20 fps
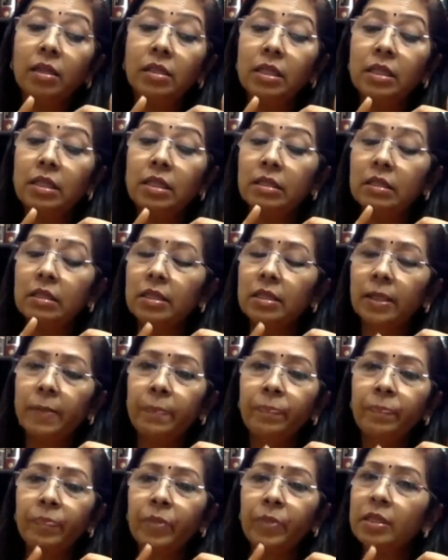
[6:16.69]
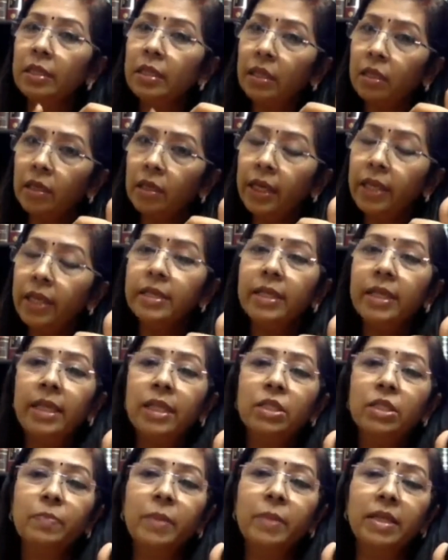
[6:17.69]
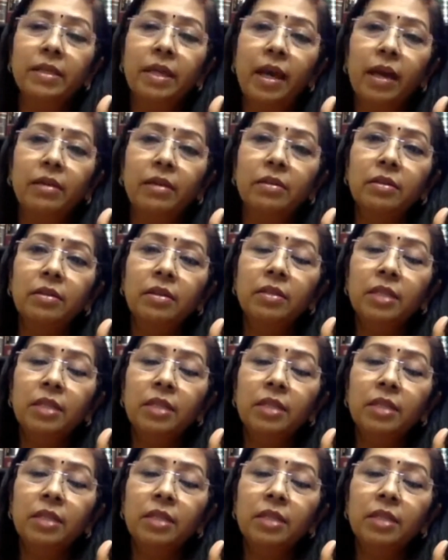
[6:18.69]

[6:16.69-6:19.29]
this Indian Easement Act.